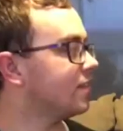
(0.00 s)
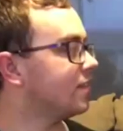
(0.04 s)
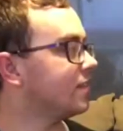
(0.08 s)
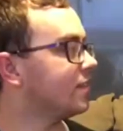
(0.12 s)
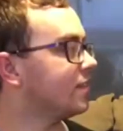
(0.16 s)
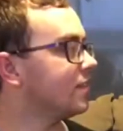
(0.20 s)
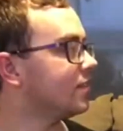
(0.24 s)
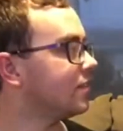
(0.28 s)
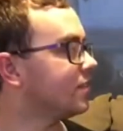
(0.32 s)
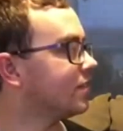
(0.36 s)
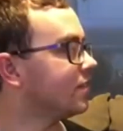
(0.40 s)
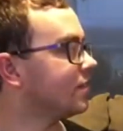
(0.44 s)

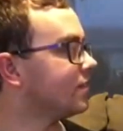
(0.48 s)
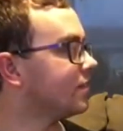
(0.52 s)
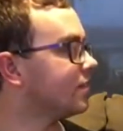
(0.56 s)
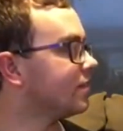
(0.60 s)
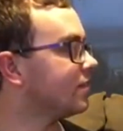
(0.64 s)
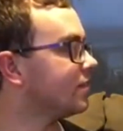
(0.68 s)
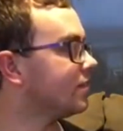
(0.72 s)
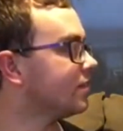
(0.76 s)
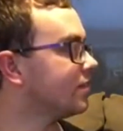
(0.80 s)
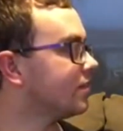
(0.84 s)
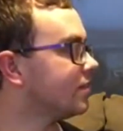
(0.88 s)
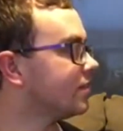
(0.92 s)

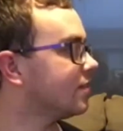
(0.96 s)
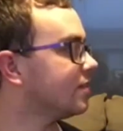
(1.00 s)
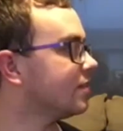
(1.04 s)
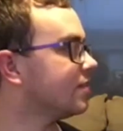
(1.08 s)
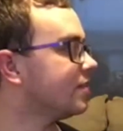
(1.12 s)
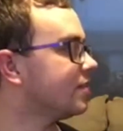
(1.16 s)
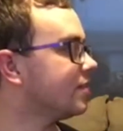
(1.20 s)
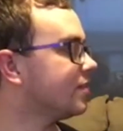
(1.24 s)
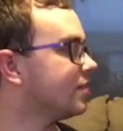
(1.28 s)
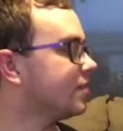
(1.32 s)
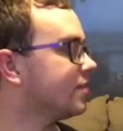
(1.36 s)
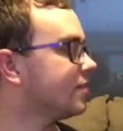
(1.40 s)

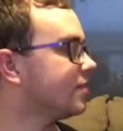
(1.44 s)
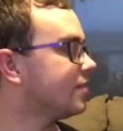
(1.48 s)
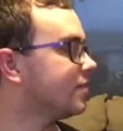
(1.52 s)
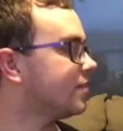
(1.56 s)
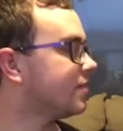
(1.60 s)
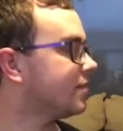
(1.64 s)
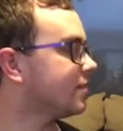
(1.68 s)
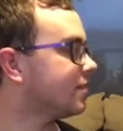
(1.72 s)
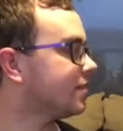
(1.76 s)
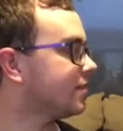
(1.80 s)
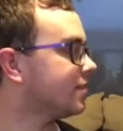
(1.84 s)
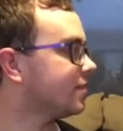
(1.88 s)

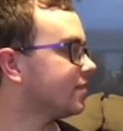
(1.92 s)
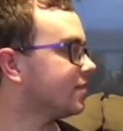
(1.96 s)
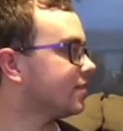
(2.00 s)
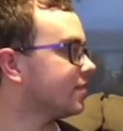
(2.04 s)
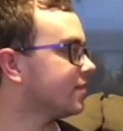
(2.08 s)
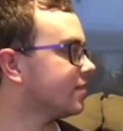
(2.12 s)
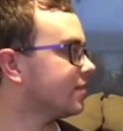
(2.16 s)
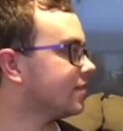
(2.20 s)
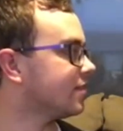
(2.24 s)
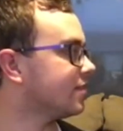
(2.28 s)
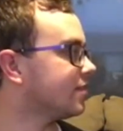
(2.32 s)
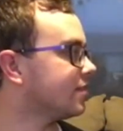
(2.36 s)

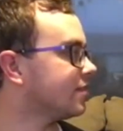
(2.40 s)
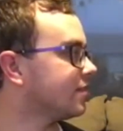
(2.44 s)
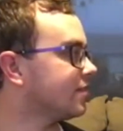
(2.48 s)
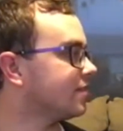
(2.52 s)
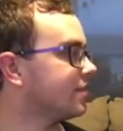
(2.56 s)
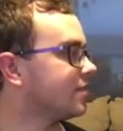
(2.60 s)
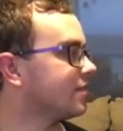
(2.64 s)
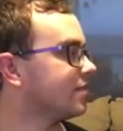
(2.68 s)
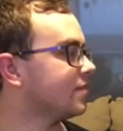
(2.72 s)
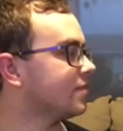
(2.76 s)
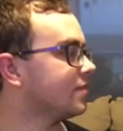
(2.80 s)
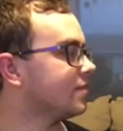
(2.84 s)

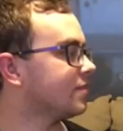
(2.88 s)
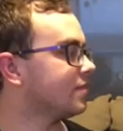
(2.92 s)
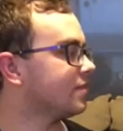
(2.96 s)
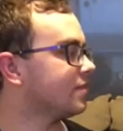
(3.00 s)
This person isn't speaking.